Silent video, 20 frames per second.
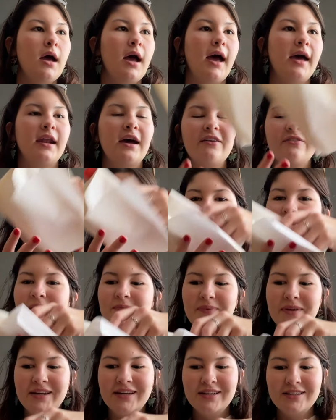And I've
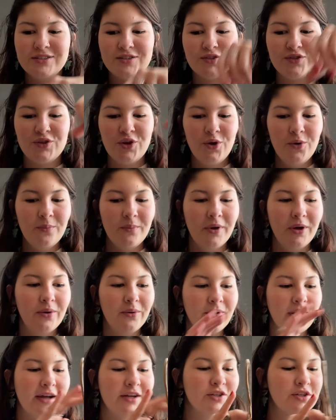been in a soup
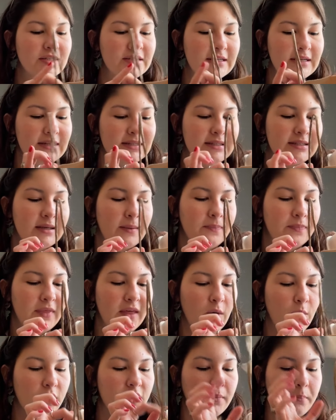mood. I just need
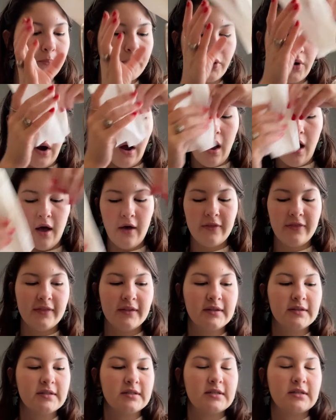something with broth
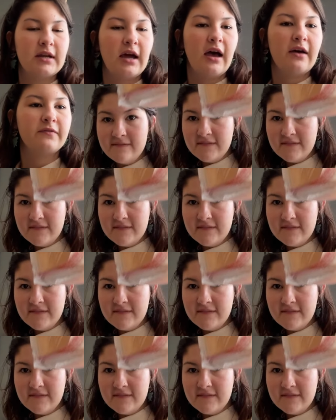and stuff.